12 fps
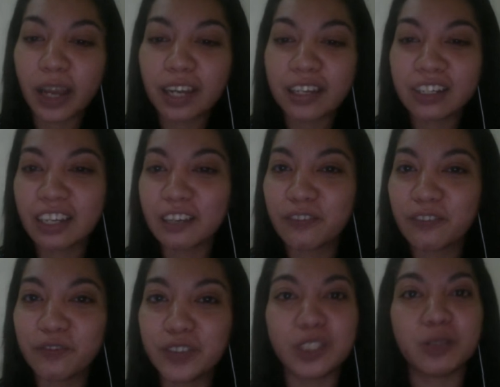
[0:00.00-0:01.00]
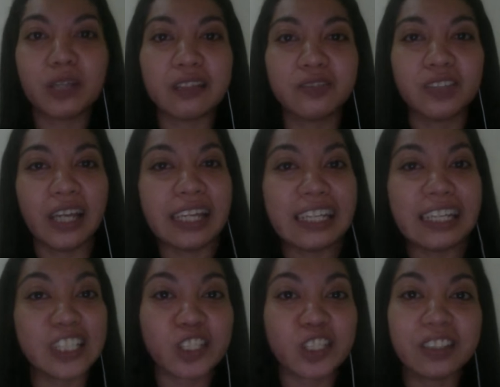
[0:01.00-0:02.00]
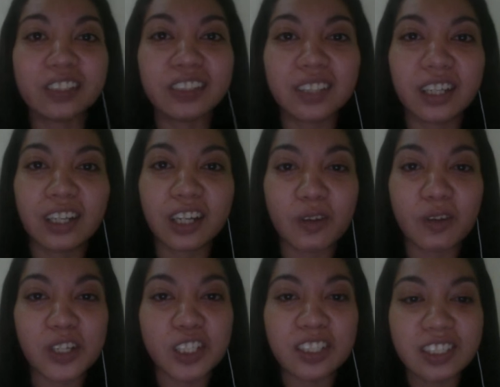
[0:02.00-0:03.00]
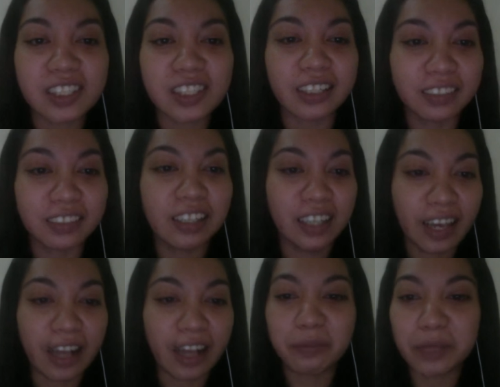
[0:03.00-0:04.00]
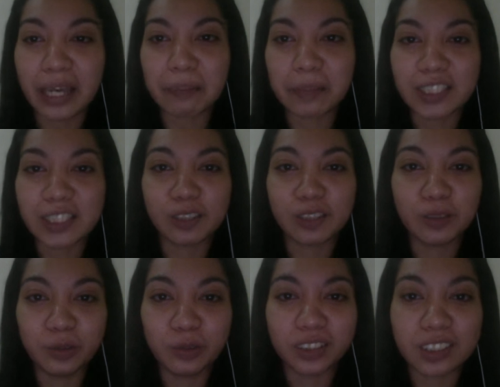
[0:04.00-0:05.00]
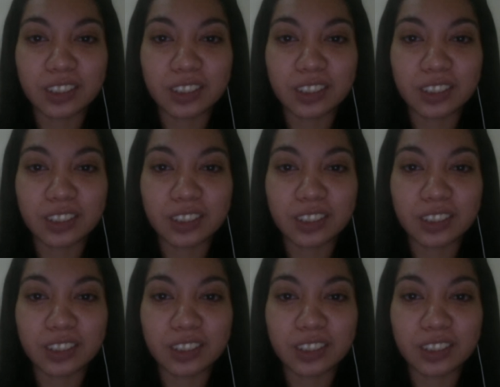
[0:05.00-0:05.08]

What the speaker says: And if you do have any additional questions, then I'll be happy to